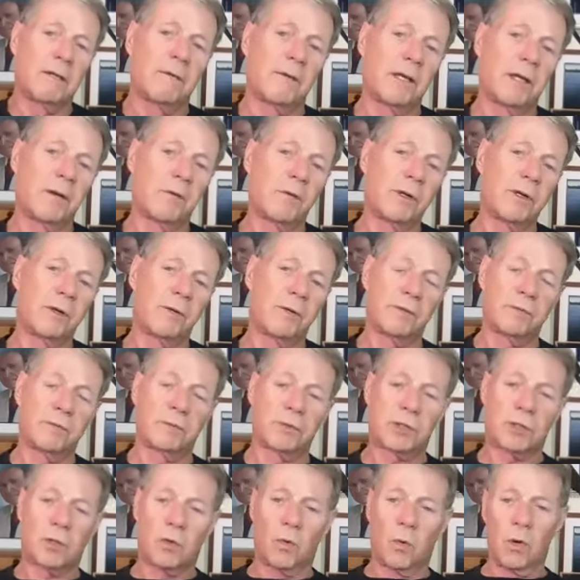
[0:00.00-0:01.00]
They would
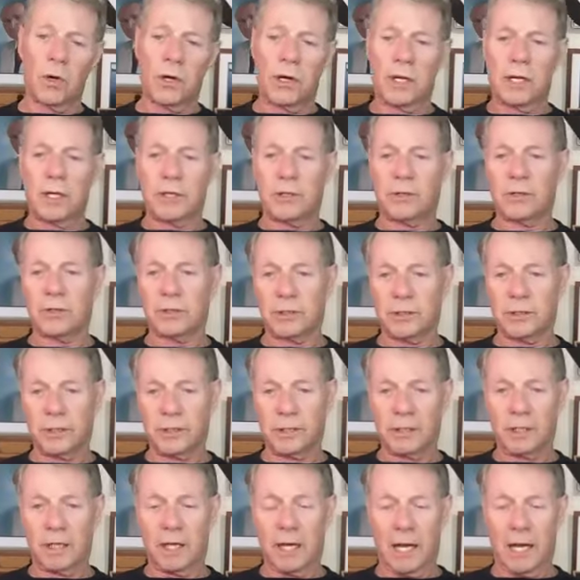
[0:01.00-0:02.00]
squirt into
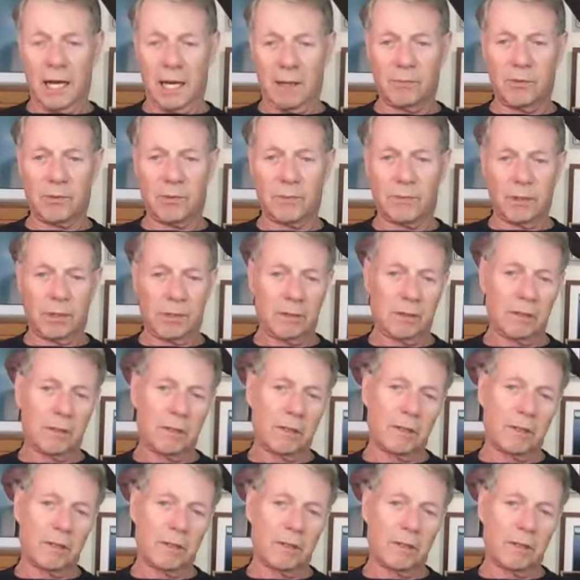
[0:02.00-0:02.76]
the abdomen